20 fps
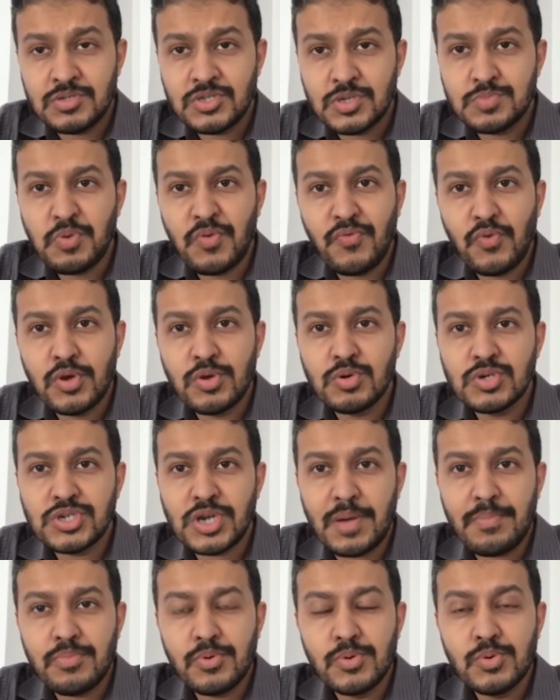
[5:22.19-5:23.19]
Just before you
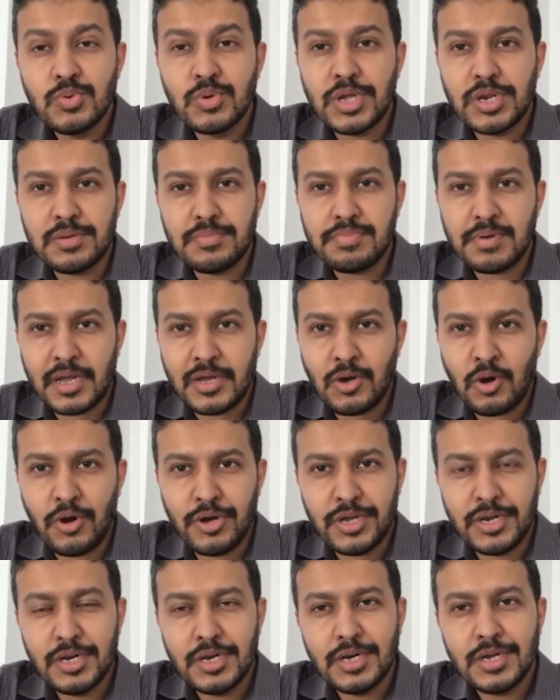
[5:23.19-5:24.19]
shampoo, you can apply
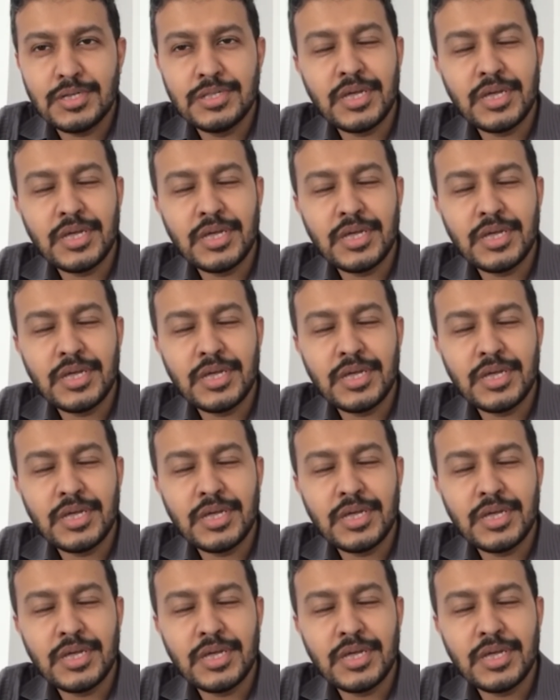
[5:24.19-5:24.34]
oil.